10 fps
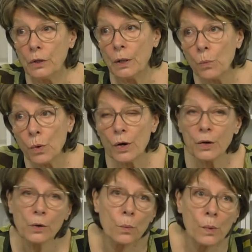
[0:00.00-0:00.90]
and
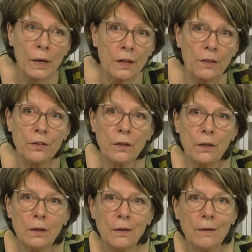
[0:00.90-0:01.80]
work with
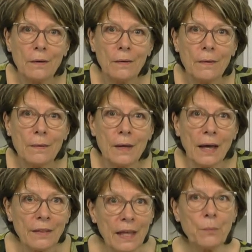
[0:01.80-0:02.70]

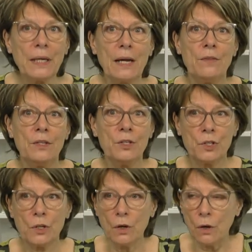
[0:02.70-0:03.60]
and then we get this